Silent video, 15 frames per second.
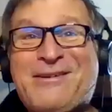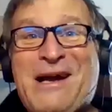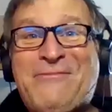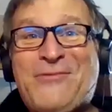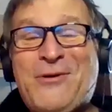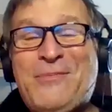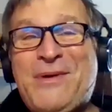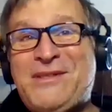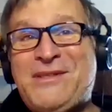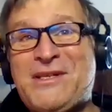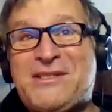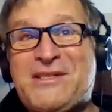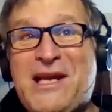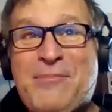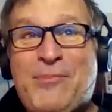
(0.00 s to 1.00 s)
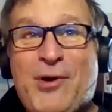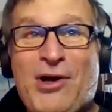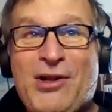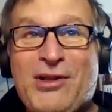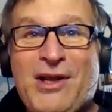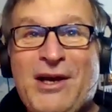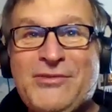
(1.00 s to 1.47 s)
great for business. St.
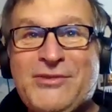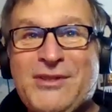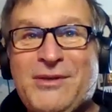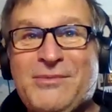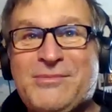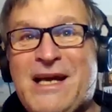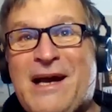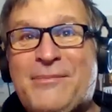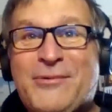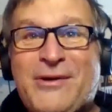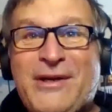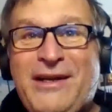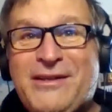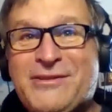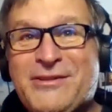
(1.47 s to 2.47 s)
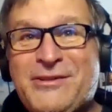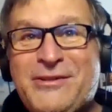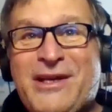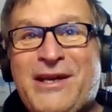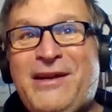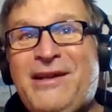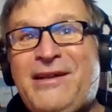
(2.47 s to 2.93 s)
Paul loves them. Tom Reid's, are you
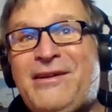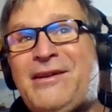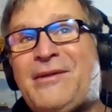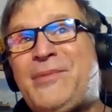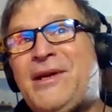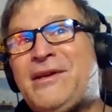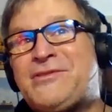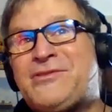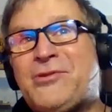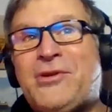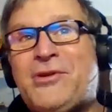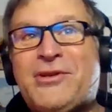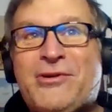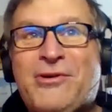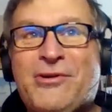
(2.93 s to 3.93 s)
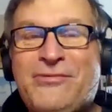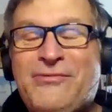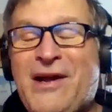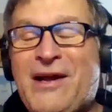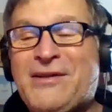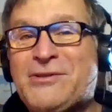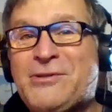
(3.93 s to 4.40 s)
kidding? They're the biggest North Dakota
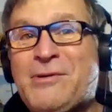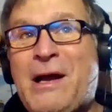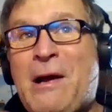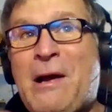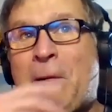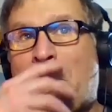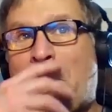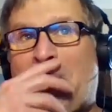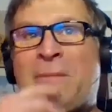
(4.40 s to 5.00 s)
fans around.